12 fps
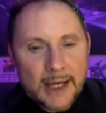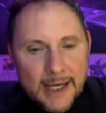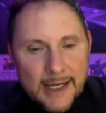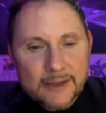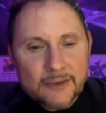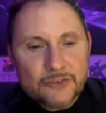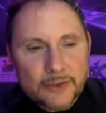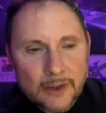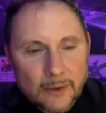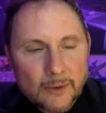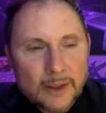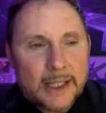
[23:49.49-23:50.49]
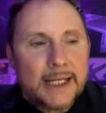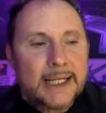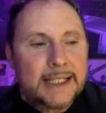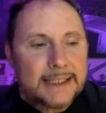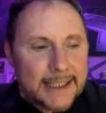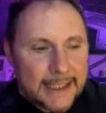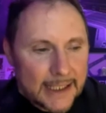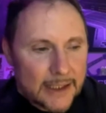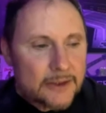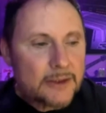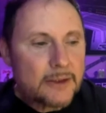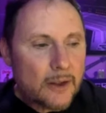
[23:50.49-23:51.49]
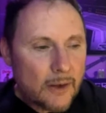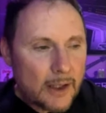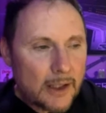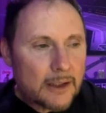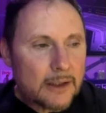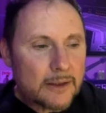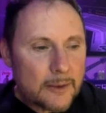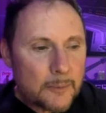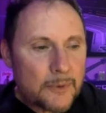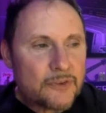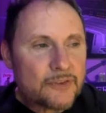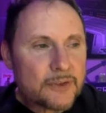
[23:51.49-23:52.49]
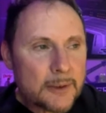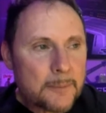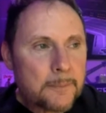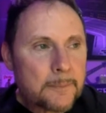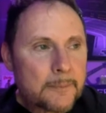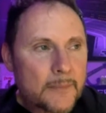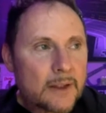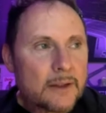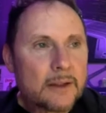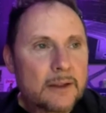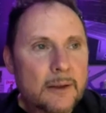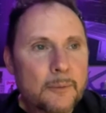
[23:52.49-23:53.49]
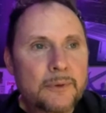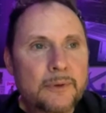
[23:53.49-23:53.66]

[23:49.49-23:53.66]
And so, yeah, there was there